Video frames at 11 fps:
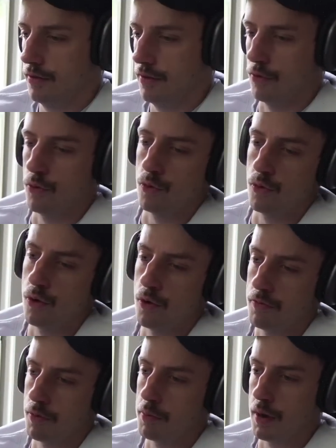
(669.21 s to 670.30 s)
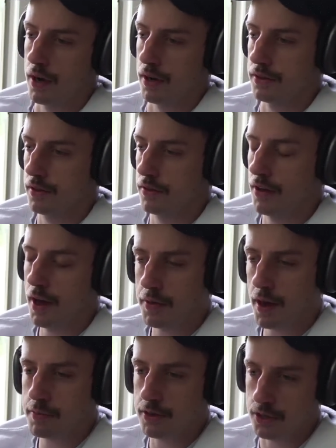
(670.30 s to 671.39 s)
Ooh, going for bangs.
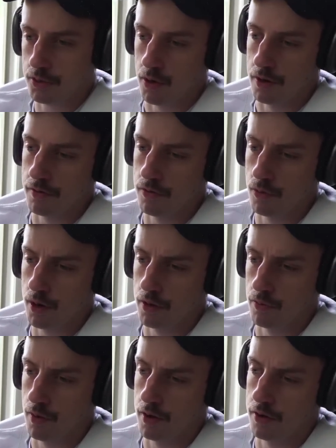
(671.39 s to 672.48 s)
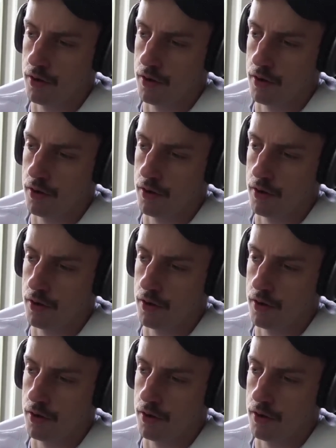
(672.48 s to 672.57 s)
That'd be sweet if you went like